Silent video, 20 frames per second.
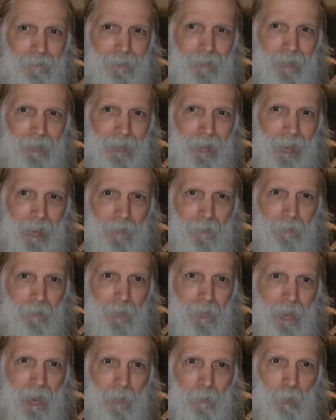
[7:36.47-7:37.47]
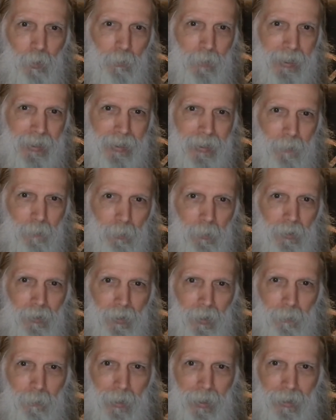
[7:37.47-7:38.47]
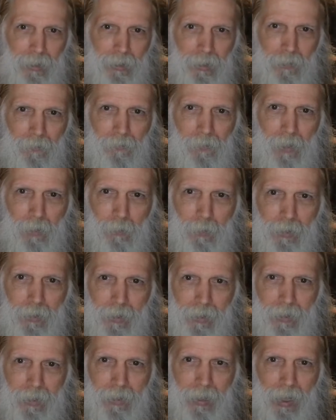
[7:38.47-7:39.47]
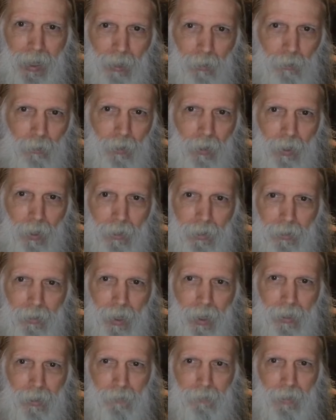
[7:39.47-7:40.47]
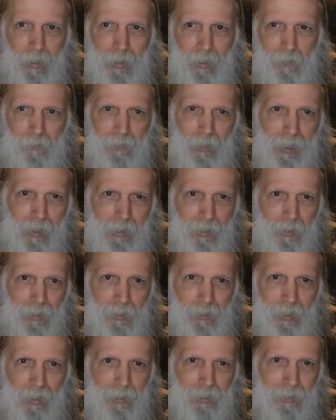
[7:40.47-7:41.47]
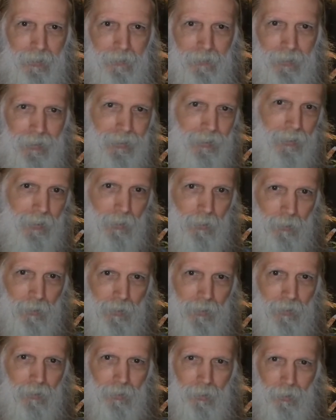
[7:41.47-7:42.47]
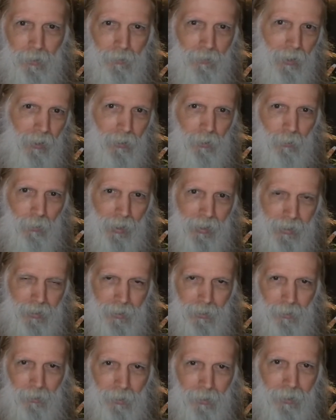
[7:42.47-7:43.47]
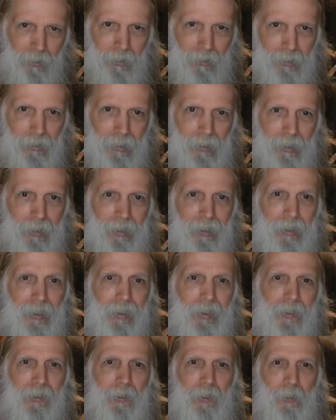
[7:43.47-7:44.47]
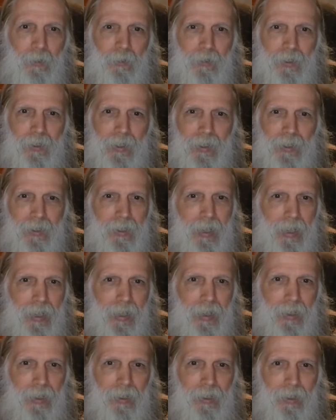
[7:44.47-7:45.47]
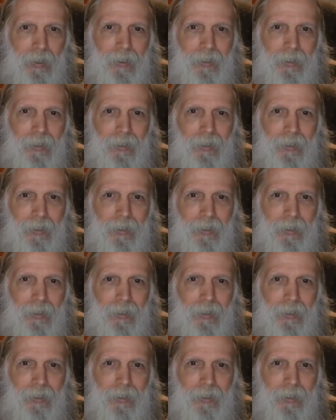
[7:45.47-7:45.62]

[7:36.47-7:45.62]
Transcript: life for them would be simpler and better if they would just outlaw a non invasive test that they didn't use and couldn't otherwise control. So to this day,